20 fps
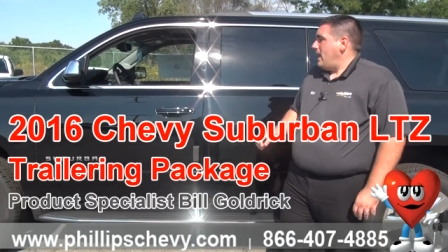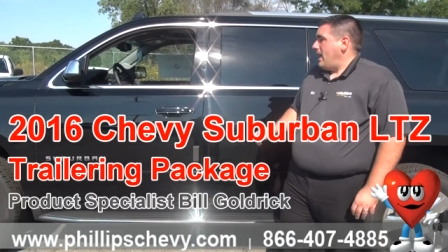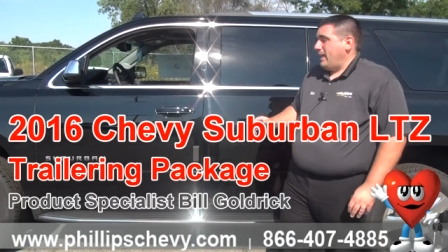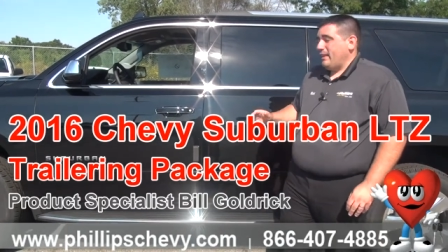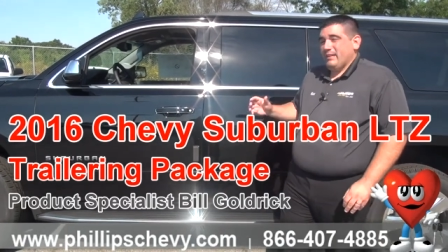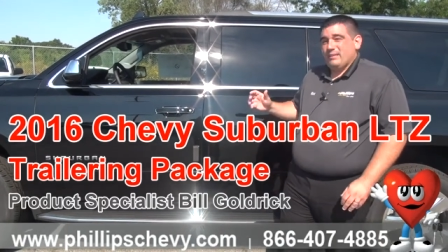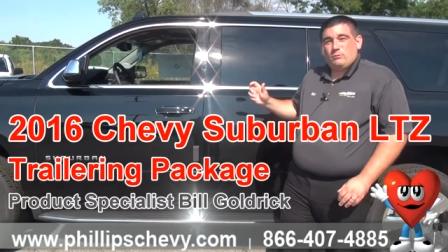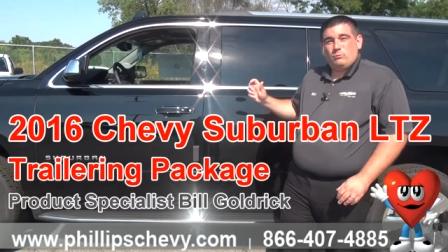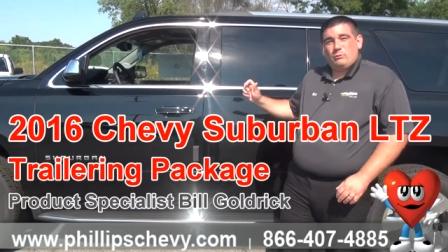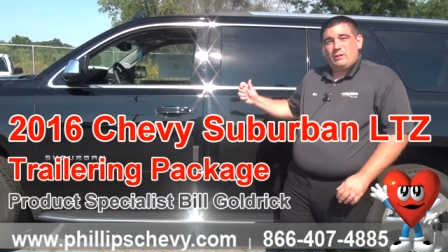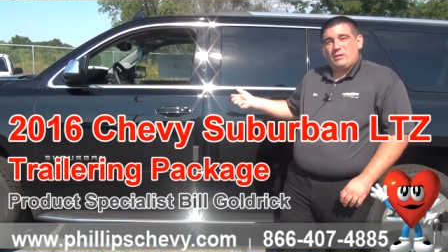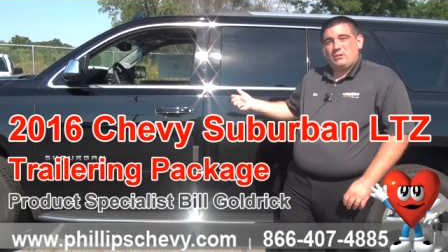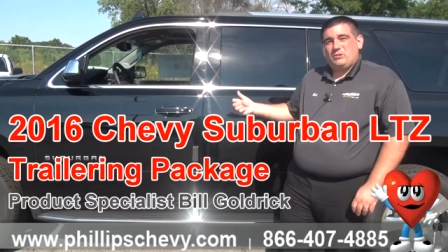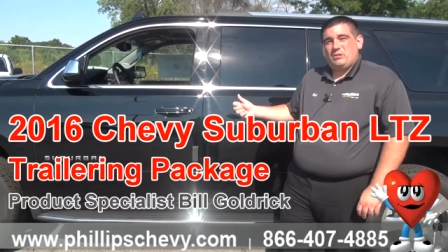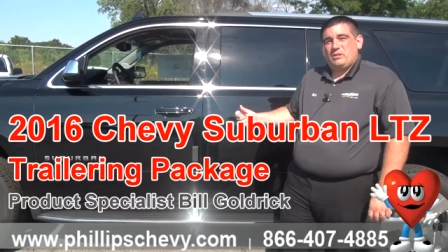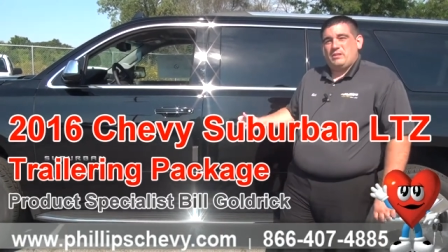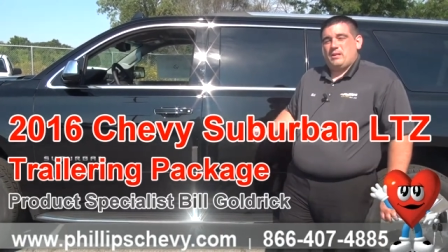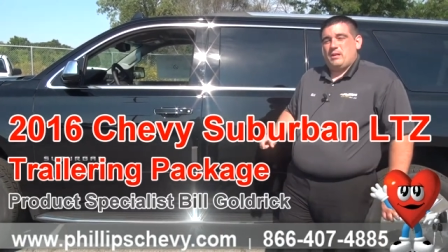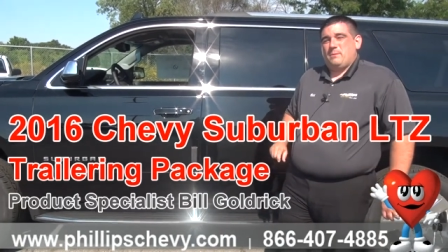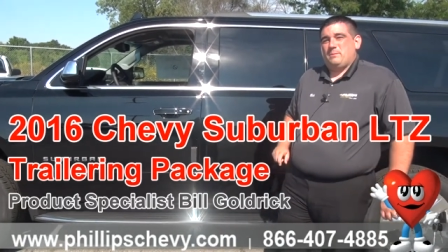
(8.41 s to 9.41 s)
and this one
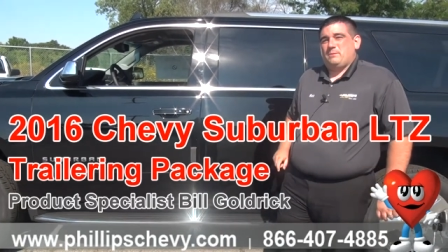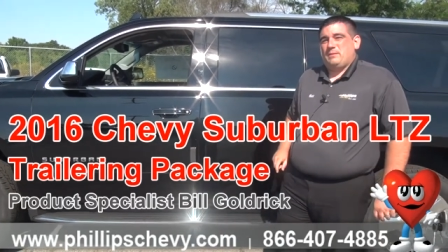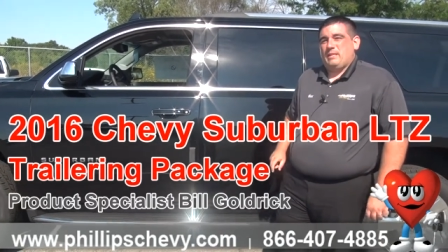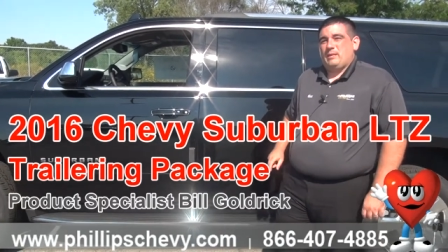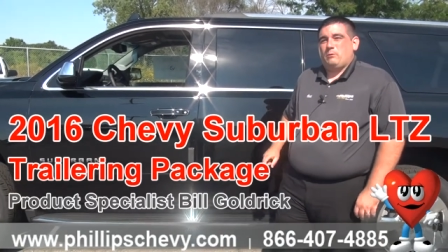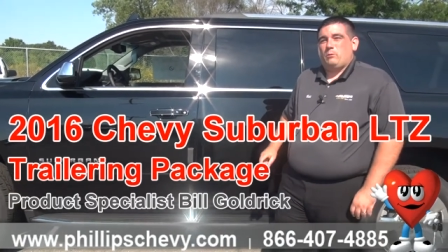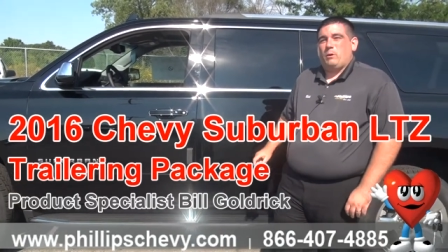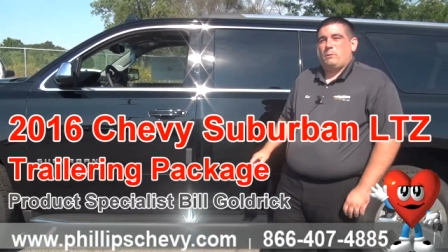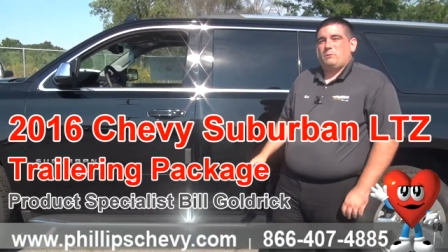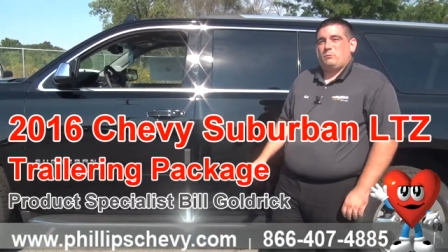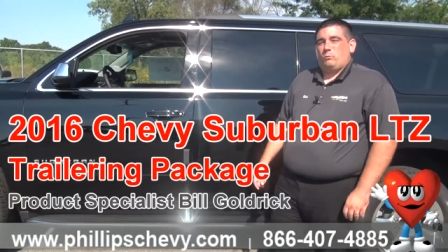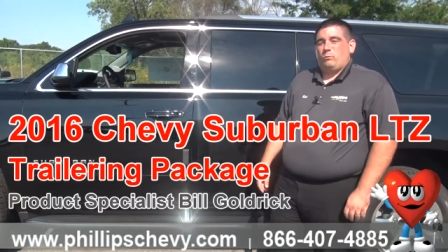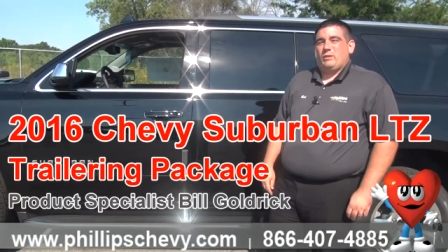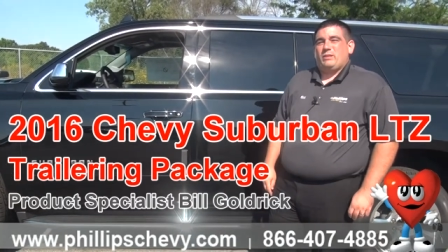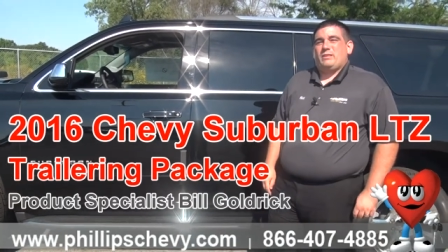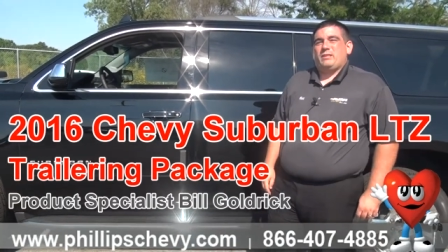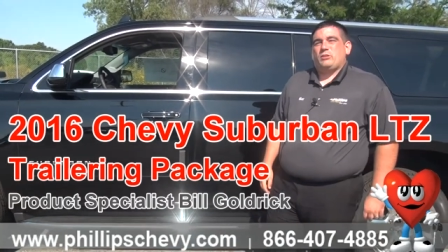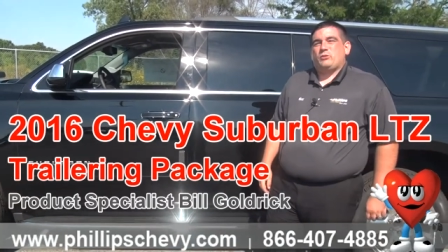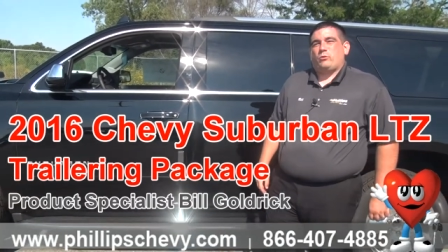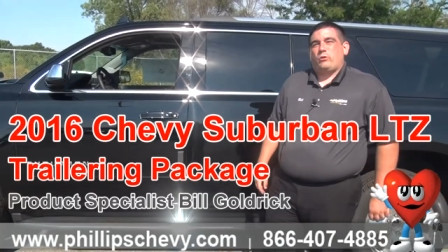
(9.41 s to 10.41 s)
actually comes equipped
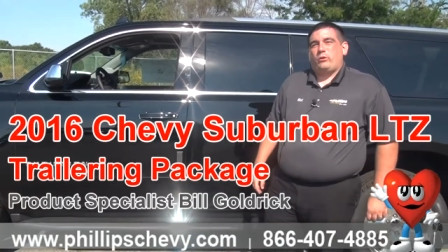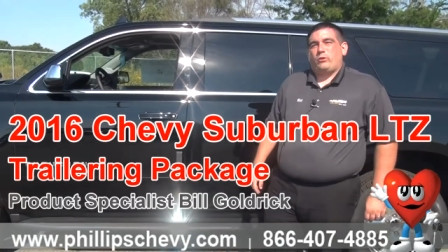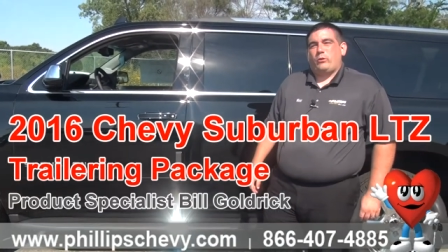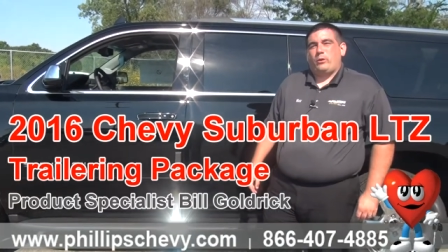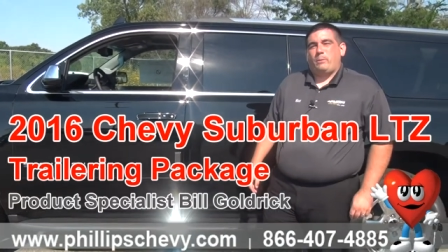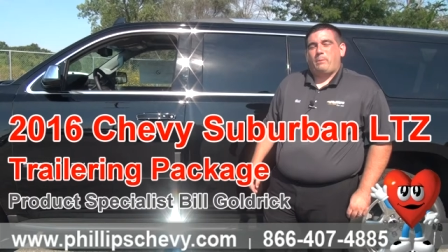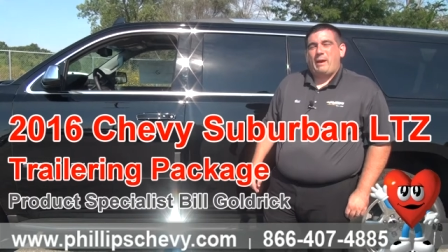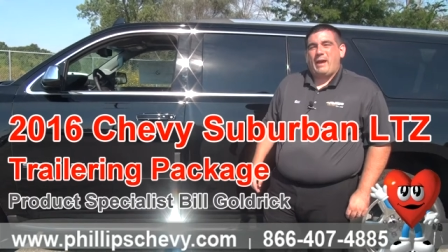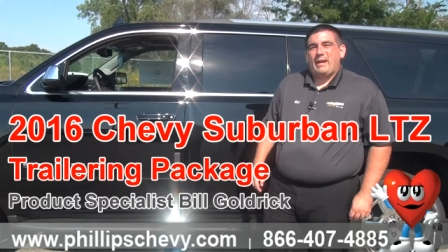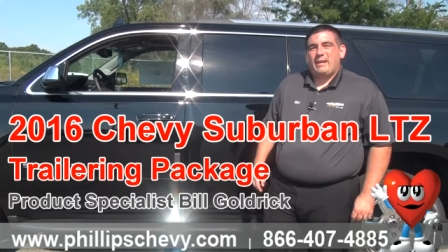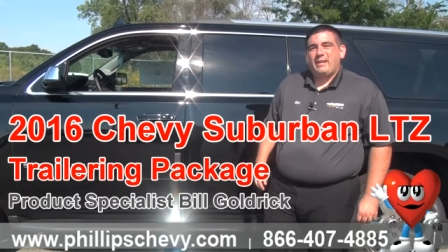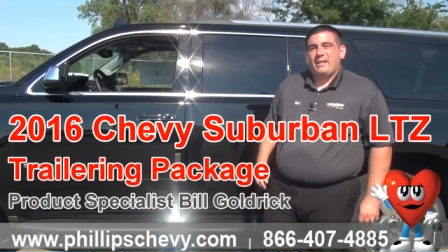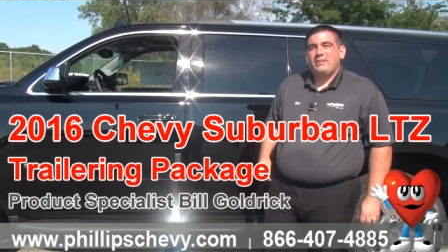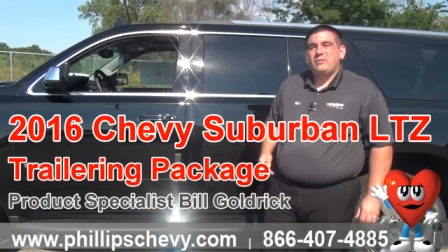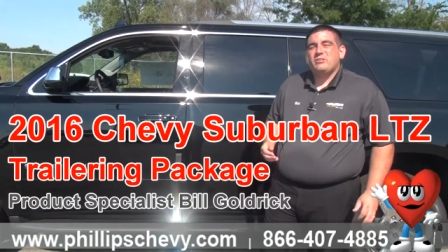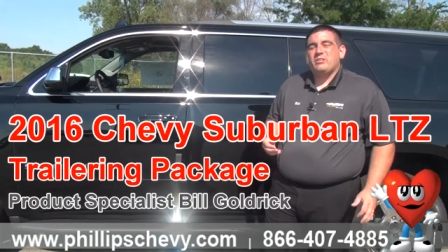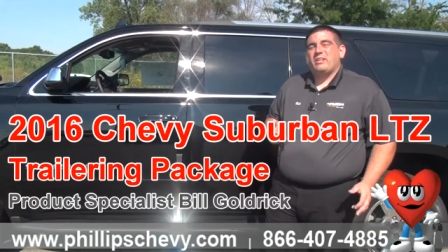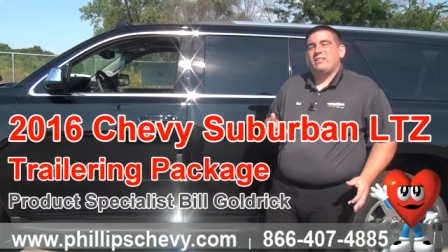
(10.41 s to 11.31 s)
with the trailering package,